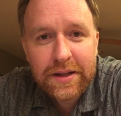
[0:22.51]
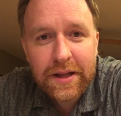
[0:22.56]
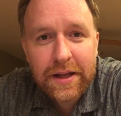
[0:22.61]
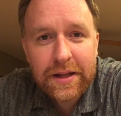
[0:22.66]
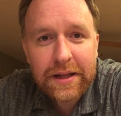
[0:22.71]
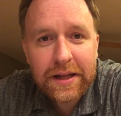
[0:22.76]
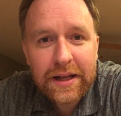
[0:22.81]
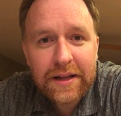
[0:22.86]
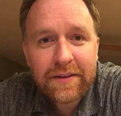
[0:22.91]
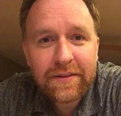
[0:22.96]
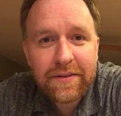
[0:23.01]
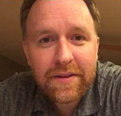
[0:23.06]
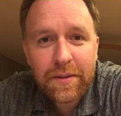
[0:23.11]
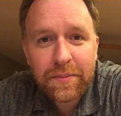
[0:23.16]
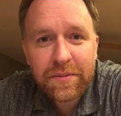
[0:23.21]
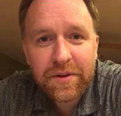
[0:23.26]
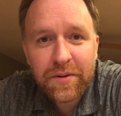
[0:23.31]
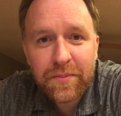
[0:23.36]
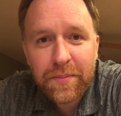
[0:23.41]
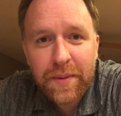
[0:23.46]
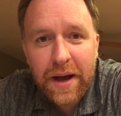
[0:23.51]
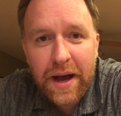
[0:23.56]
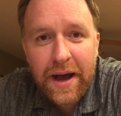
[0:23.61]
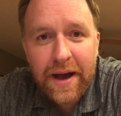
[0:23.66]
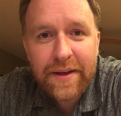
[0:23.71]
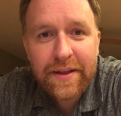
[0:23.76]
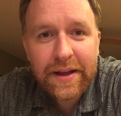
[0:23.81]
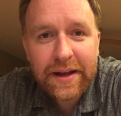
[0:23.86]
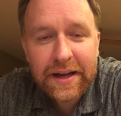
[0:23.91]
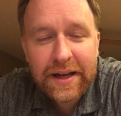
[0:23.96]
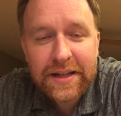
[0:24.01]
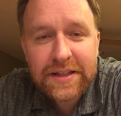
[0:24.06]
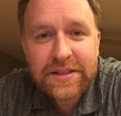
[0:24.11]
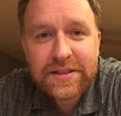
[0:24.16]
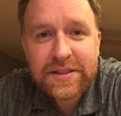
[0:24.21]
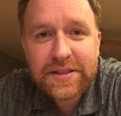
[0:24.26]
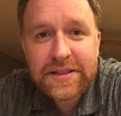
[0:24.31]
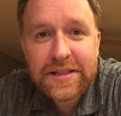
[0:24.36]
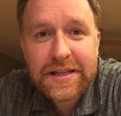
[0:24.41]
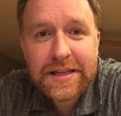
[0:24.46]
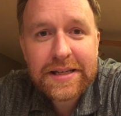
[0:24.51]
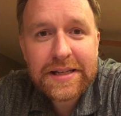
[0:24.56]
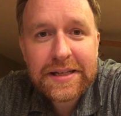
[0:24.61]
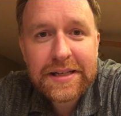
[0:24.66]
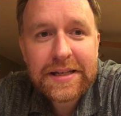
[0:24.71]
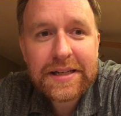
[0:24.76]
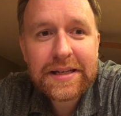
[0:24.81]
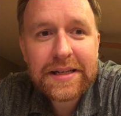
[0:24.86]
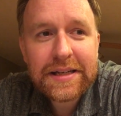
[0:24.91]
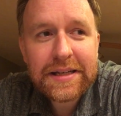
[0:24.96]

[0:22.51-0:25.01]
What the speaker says: That gets them to buy, that gets the